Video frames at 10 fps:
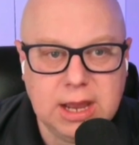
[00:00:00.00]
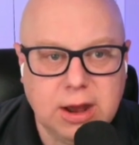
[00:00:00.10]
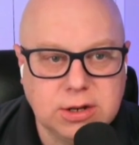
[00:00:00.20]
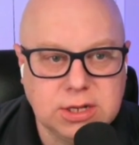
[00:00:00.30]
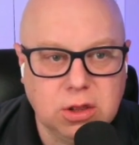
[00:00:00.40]
how
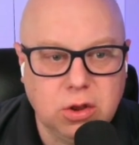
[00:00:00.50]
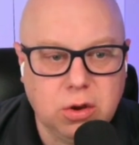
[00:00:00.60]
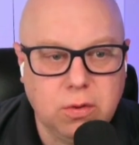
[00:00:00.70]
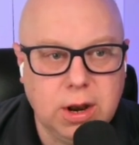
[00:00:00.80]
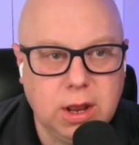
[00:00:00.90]
does it
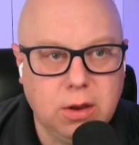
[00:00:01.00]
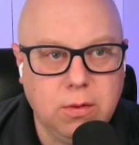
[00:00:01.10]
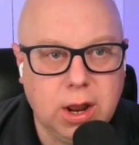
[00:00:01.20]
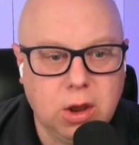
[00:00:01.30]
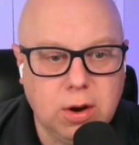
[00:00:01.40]
look when
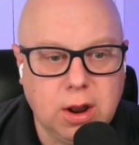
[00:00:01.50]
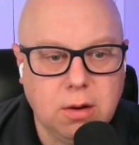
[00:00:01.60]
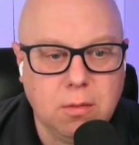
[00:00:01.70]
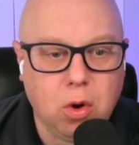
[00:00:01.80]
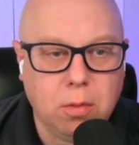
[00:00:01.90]
I go down to
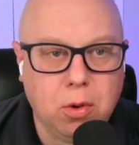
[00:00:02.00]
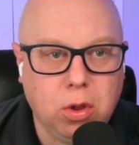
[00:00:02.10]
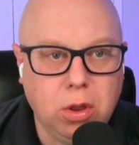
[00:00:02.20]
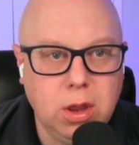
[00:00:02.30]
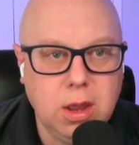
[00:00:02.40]

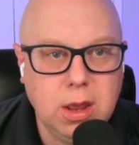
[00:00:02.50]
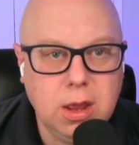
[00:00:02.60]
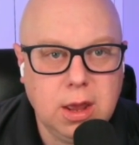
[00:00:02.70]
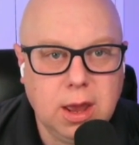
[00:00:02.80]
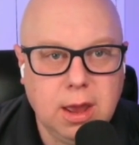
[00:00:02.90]
mobile.
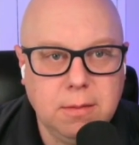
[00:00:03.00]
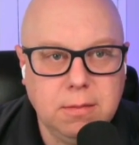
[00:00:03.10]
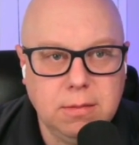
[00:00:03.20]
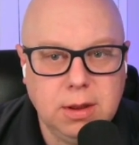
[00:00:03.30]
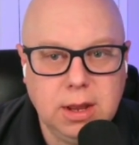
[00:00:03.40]

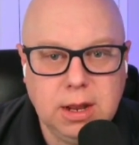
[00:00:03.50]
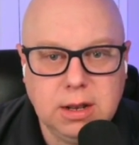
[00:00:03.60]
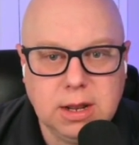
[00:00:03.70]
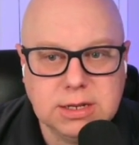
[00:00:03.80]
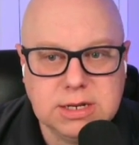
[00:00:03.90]
It
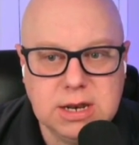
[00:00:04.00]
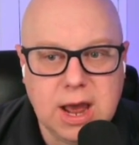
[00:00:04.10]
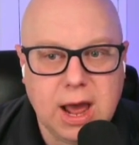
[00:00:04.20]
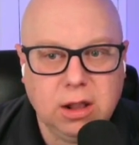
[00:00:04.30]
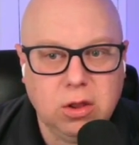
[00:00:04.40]
does
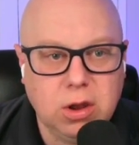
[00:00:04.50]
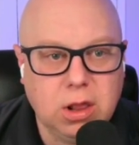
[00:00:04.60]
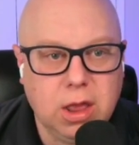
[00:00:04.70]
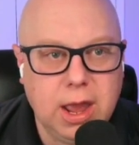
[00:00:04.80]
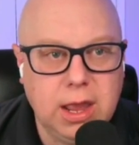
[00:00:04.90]
not look
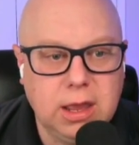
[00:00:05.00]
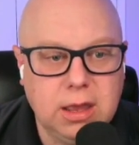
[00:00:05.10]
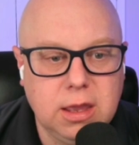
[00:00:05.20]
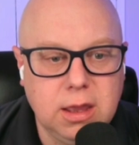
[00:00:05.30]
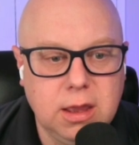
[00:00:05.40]

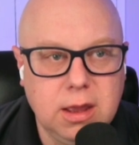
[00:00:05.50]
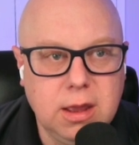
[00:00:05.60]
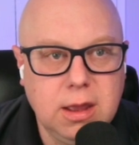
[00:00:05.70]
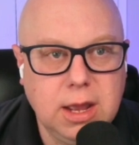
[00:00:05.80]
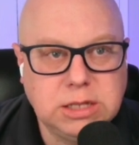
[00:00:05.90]
like,
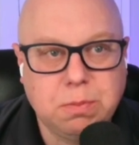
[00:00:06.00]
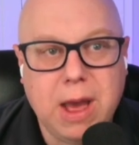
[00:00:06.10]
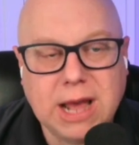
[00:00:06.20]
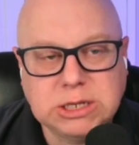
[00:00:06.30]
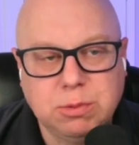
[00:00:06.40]
it's
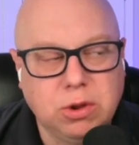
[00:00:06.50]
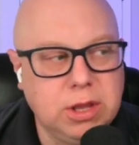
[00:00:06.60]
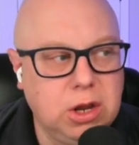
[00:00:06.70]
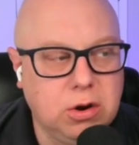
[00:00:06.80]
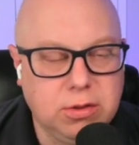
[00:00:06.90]
possible
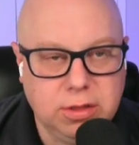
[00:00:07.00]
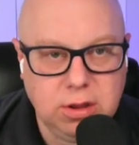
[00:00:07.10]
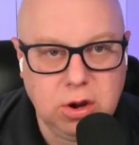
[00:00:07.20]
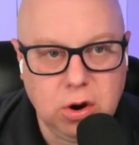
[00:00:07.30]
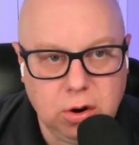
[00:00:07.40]
that
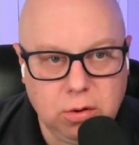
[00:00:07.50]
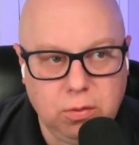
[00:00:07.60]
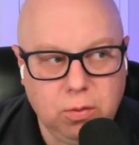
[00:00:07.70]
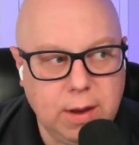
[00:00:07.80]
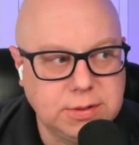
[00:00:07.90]
your
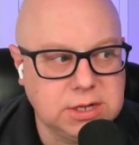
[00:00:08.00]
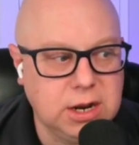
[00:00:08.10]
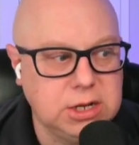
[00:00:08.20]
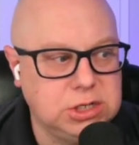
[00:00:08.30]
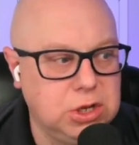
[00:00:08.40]
website
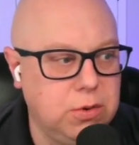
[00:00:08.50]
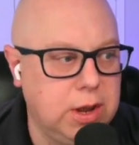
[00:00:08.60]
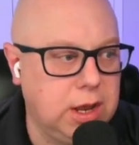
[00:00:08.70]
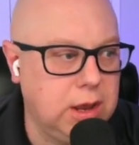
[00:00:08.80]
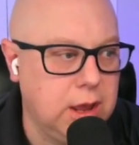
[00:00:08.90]
is
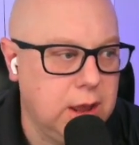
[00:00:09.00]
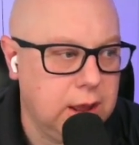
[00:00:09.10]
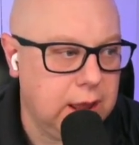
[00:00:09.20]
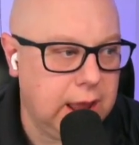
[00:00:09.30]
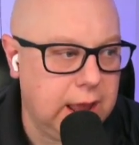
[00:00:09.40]
doing
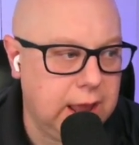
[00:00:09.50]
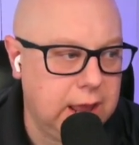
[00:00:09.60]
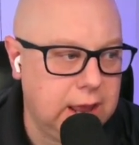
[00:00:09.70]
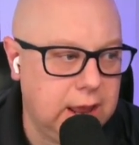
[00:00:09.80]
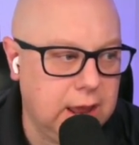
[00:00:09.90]

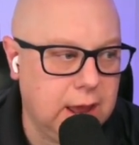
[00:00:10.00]
a